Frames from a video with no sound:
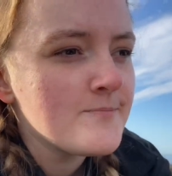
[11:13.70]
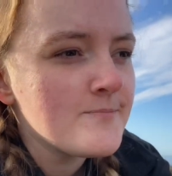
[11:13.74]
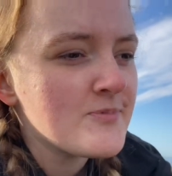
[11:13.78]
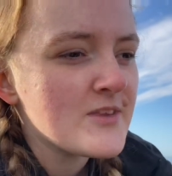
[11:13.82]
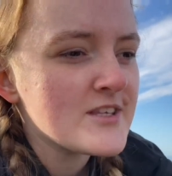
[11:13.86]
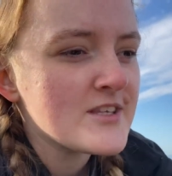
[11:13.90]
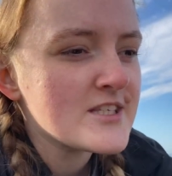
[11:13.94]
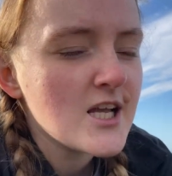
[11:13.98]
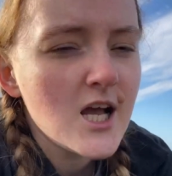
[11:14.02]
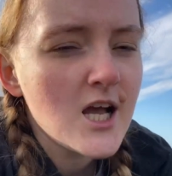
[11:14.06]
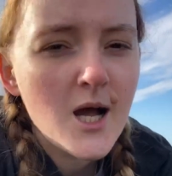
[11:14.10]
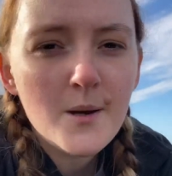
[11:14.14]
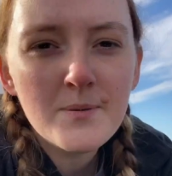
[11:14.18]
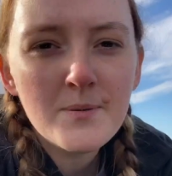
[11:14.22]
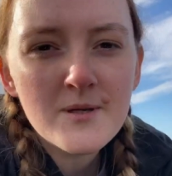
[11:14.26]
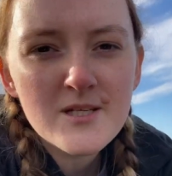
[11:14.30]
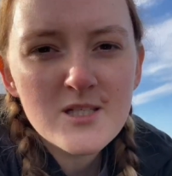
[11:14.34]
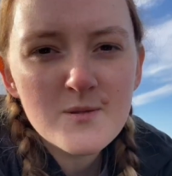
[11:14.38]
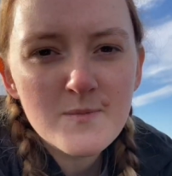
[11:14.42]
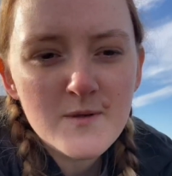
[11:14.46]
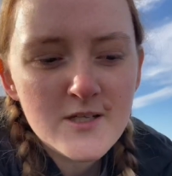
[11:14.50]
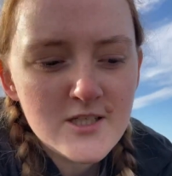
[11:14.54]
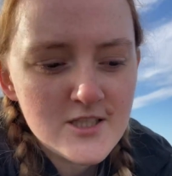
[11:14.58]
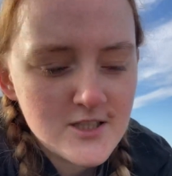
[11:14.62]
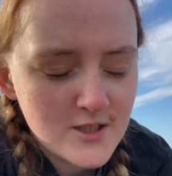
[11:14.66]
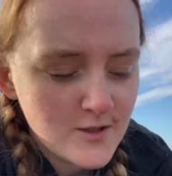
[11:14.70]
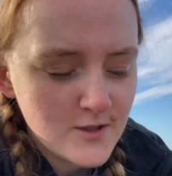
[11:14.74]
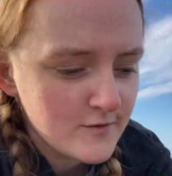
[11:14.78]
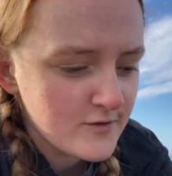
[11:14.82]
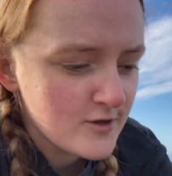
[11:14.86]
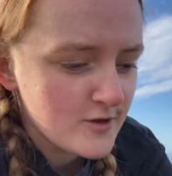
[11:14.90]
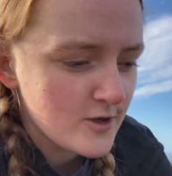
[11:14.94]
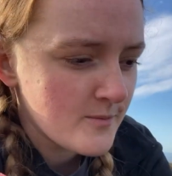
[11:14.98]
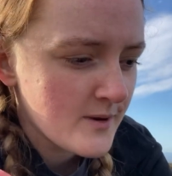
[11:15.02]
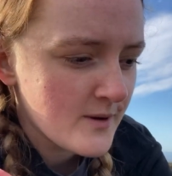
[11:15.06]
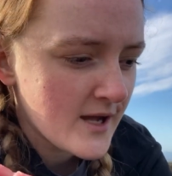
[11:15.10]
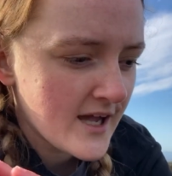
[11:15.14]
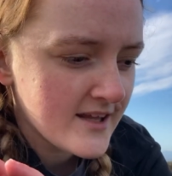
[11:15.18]
there's a couple of species of
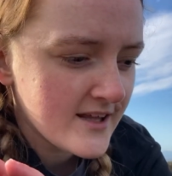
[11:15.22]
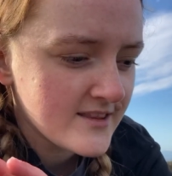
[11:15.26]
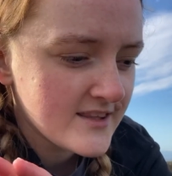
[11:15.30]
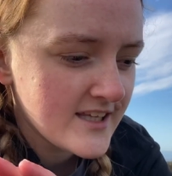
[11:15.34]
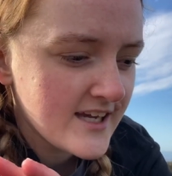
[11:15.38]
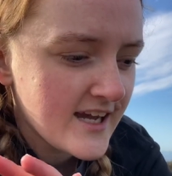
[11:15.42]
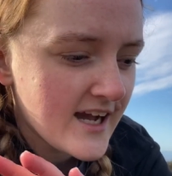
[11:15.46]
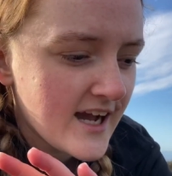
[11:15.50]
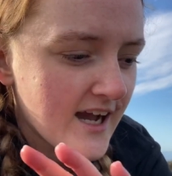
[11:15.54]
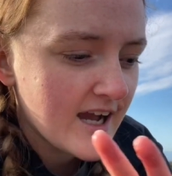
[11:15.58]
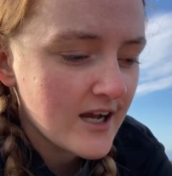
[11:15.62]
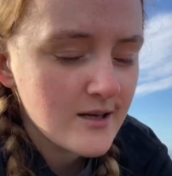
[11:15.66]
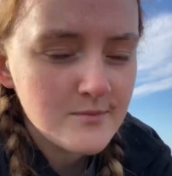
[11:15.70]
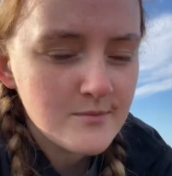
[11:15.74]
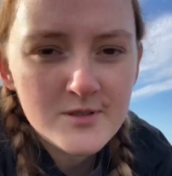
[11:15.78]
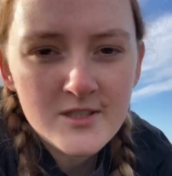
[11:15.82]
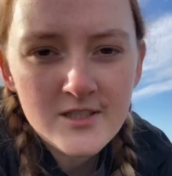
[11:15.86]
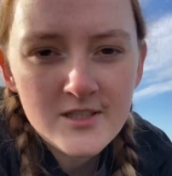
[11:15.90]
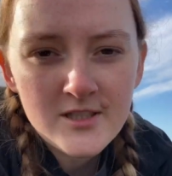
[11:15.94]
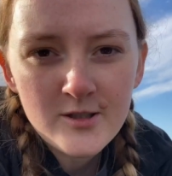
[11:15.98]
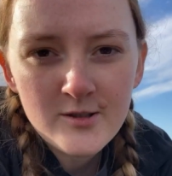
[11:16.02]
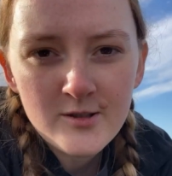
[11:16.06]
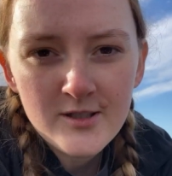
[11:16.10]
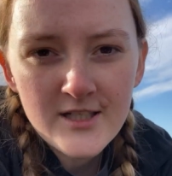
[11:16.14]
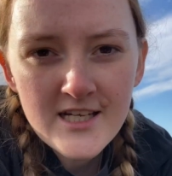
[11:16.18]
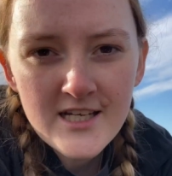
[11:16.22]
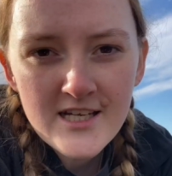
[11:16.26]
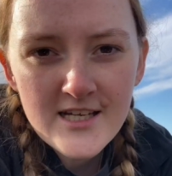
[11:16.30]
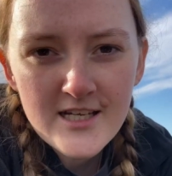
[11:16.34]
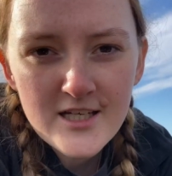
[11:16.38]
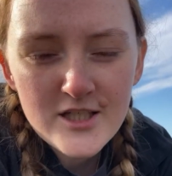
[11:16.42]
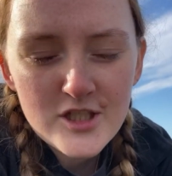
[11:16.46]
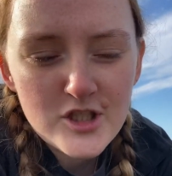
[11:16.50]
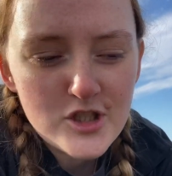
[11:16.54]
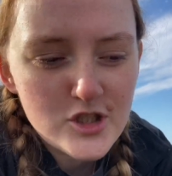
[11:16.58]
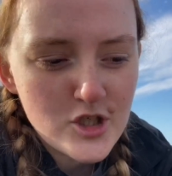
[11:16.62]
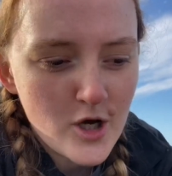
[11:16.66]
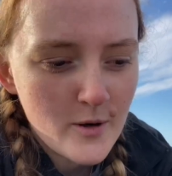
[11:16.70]
them and they
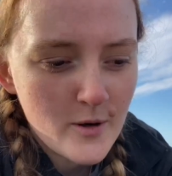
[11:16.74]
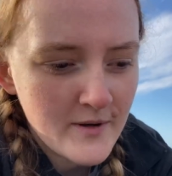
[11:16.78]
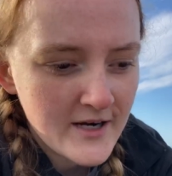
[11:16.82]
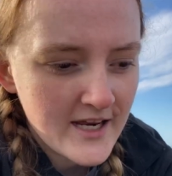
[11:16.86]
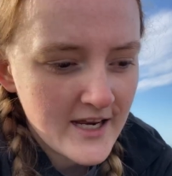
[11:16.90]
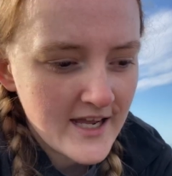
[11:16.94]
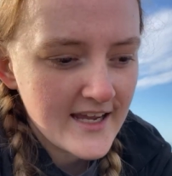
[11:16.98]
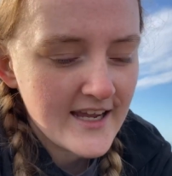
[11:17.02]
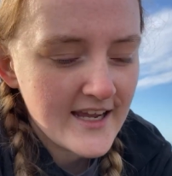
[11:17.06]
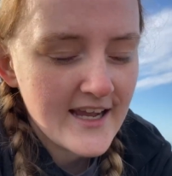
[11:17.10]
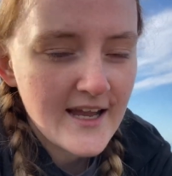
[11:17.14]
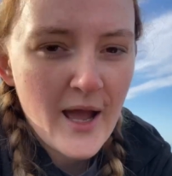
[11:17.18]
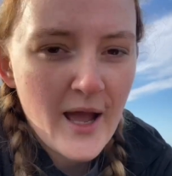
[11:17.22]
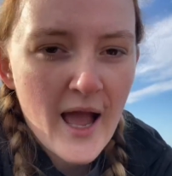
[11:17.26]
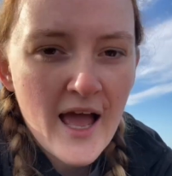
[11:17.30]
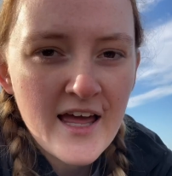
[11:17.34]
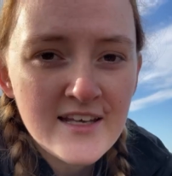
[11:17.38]
absolutely dominate.